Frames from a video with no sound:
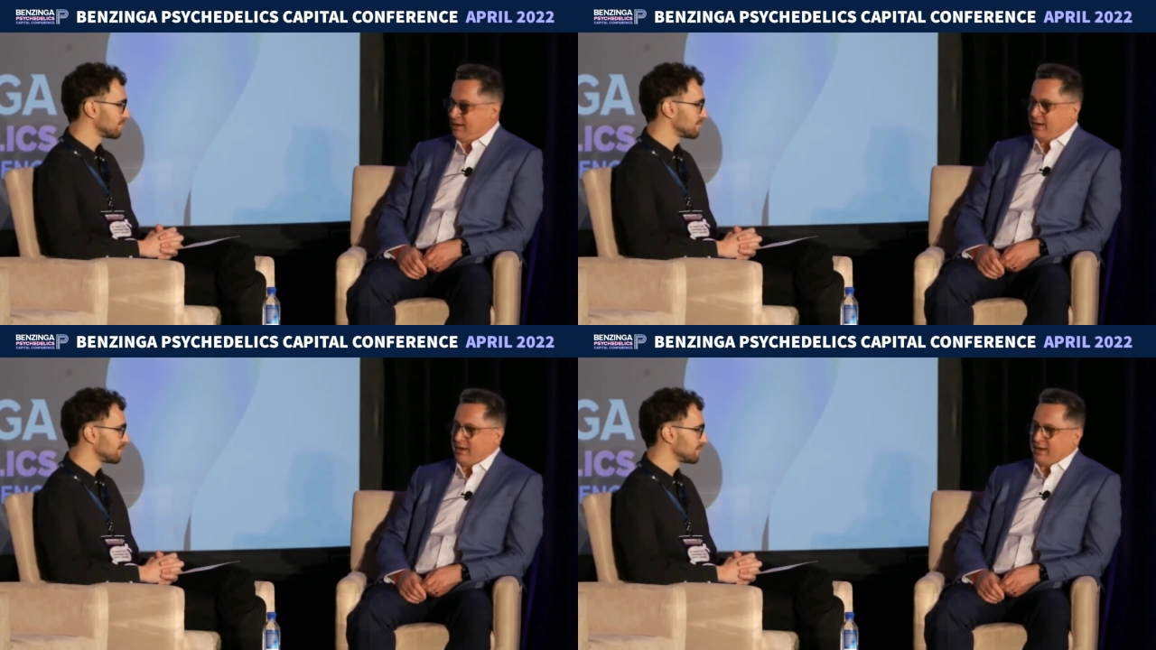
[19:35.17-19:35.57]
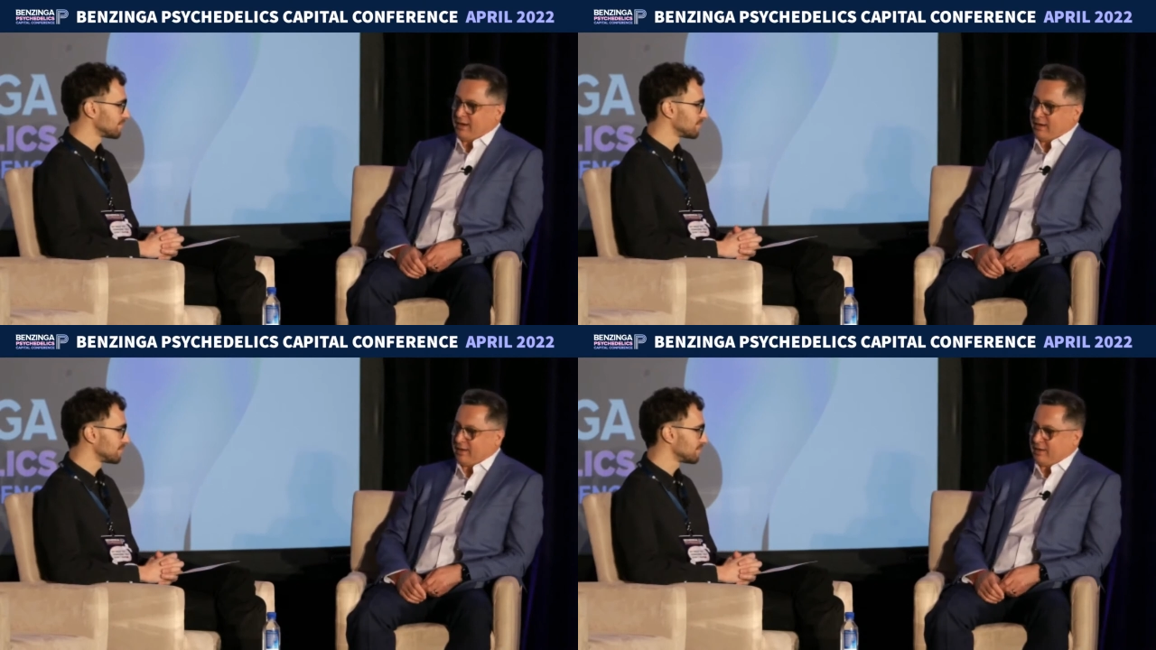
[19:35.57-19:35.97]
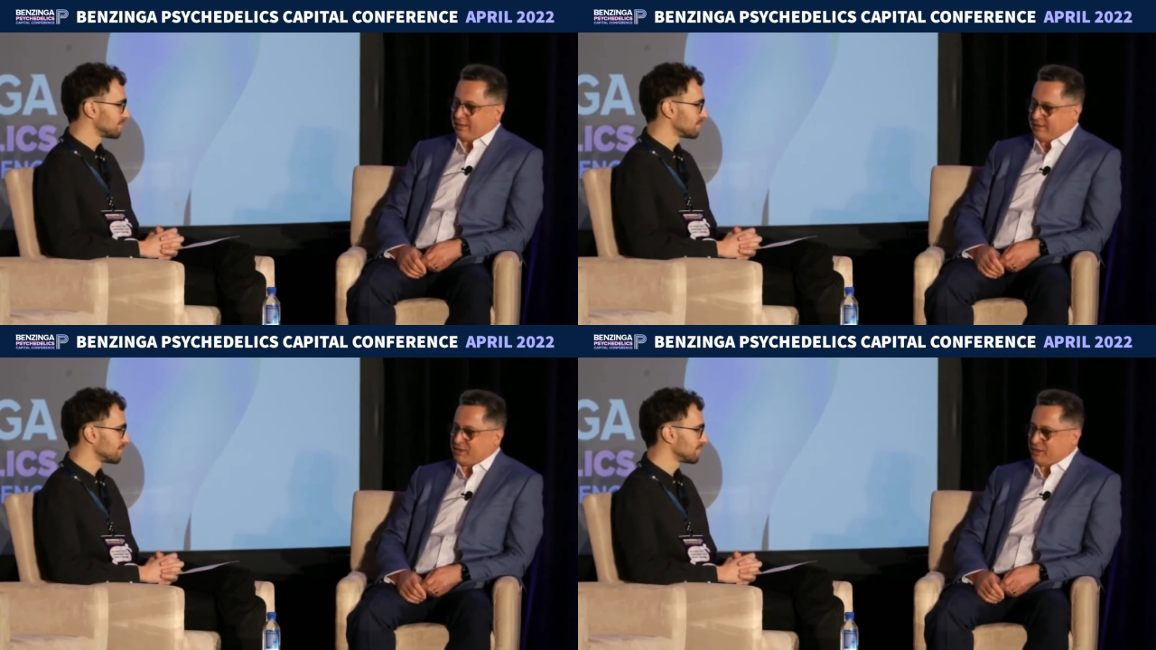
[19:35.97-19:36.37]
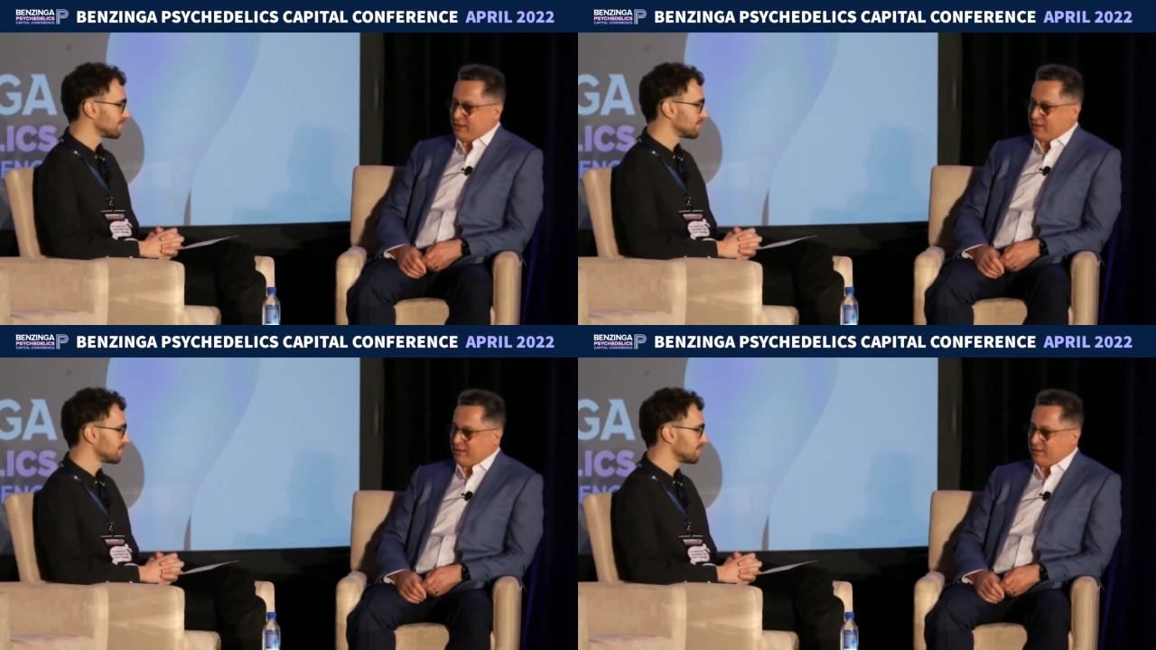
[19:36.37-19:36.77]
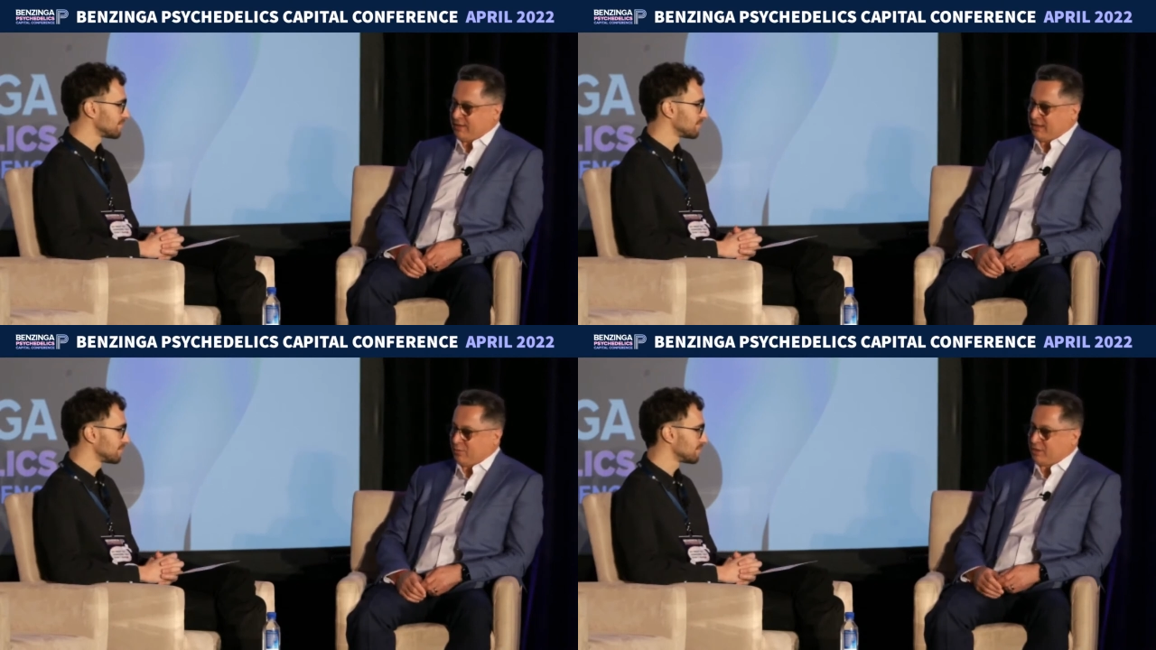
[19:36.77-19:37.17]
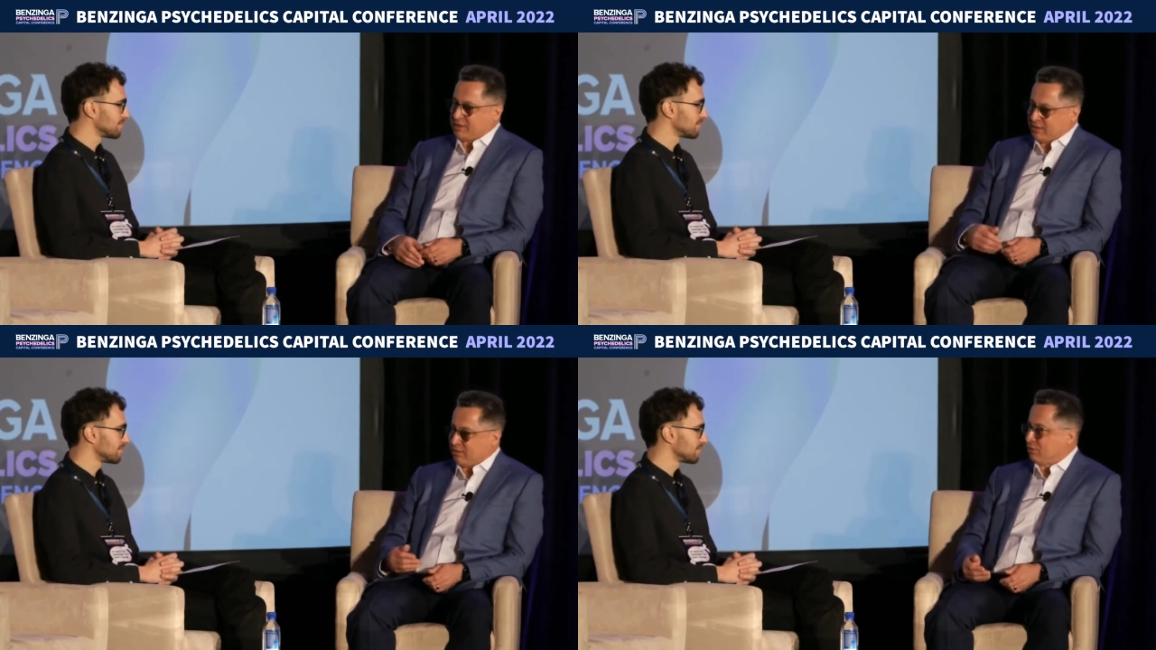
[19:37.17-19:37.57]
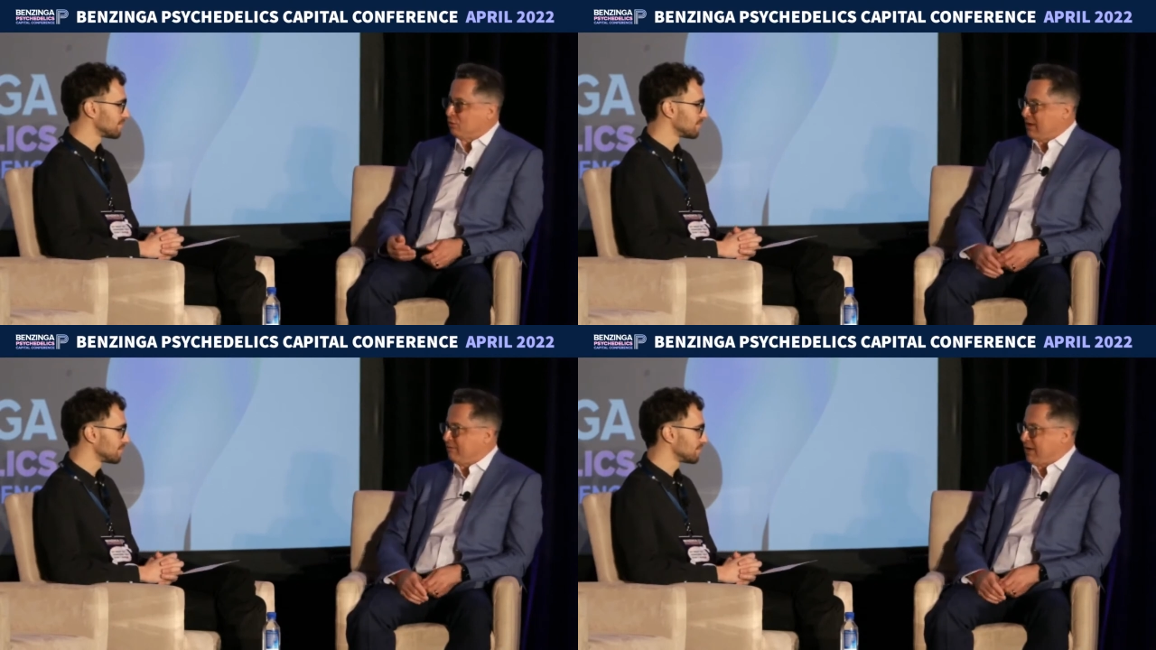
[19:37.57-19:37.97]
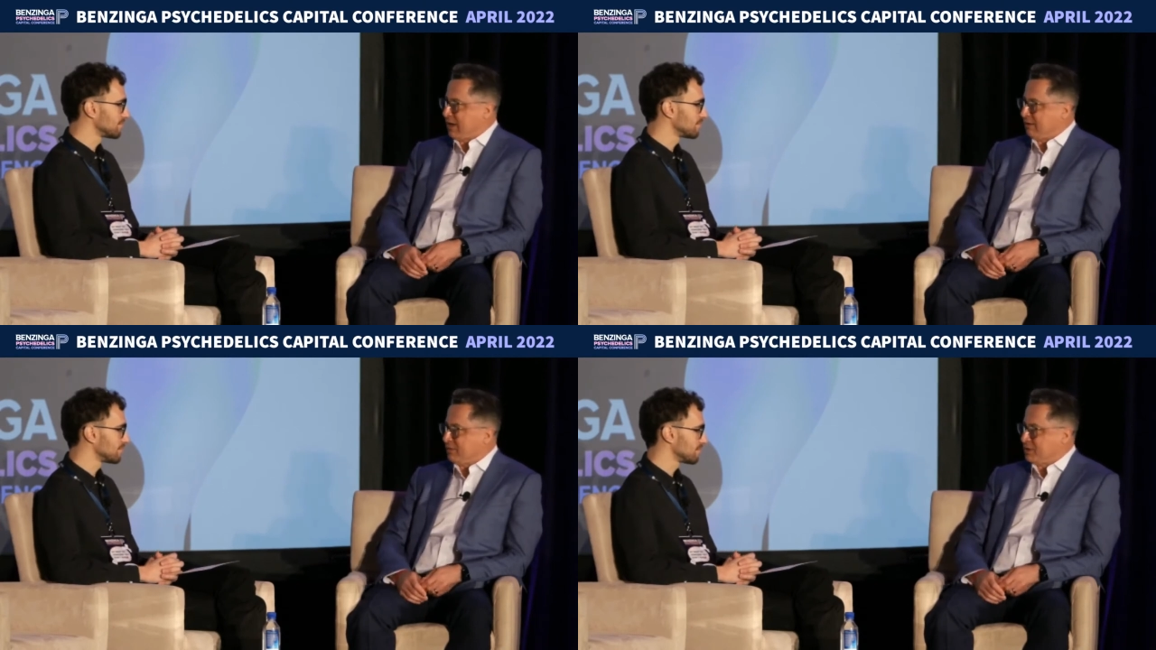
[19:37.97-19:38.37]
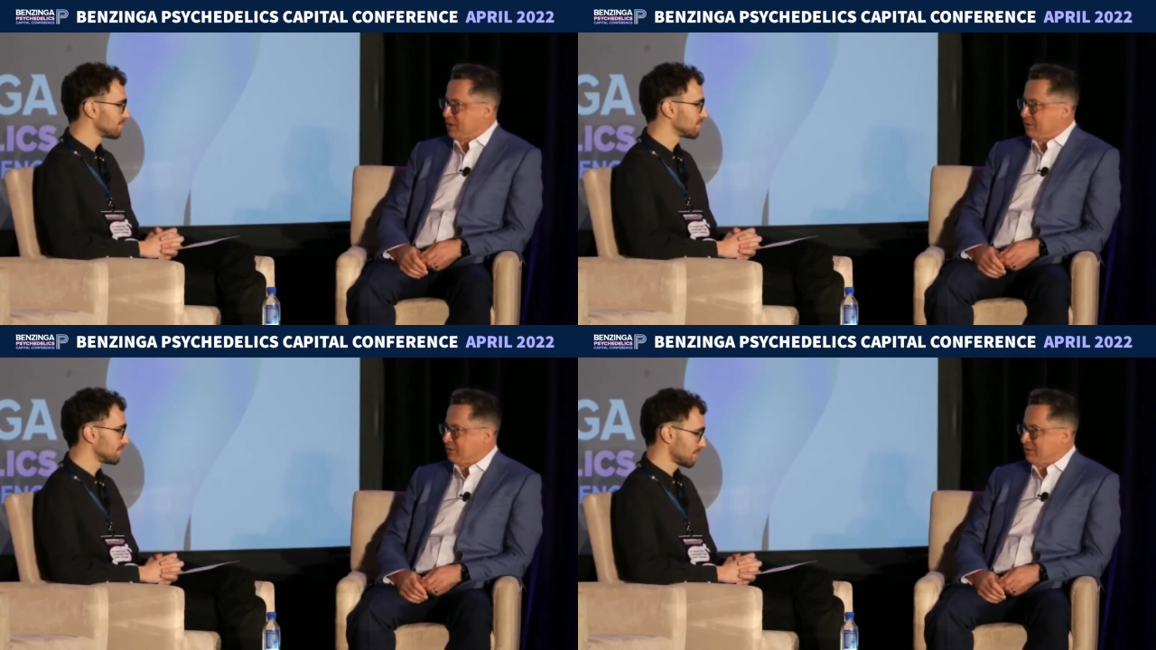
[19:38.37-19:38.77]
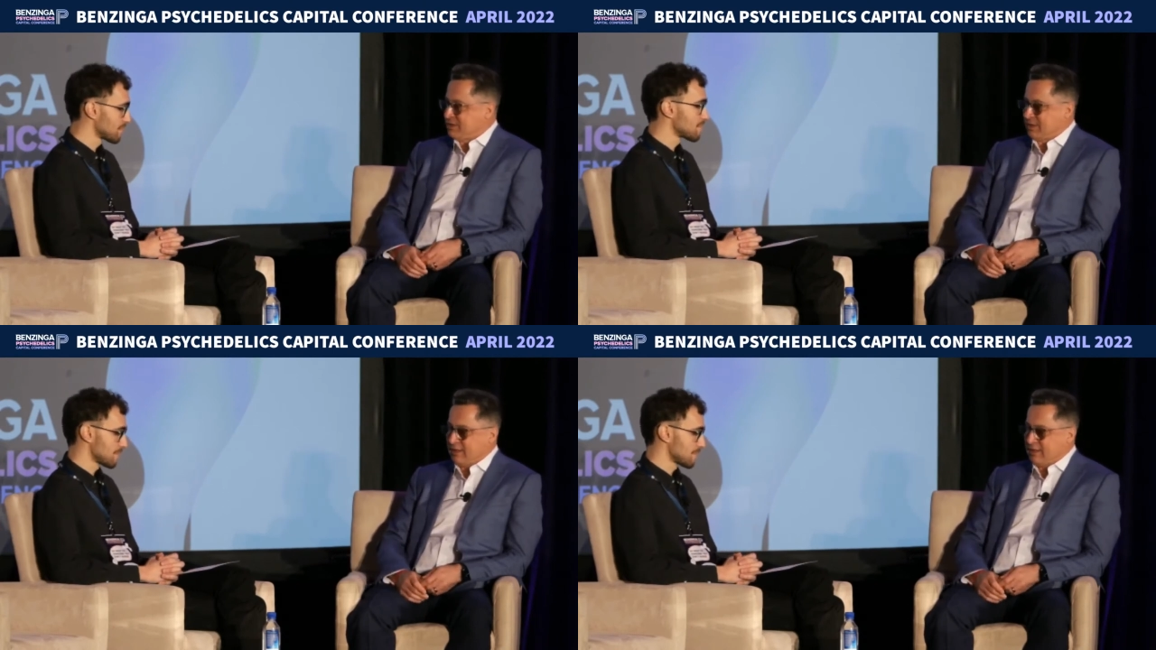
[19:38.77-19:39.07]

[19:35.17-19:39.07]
Speaker 1: uh, this year that will continue to create value for shareholders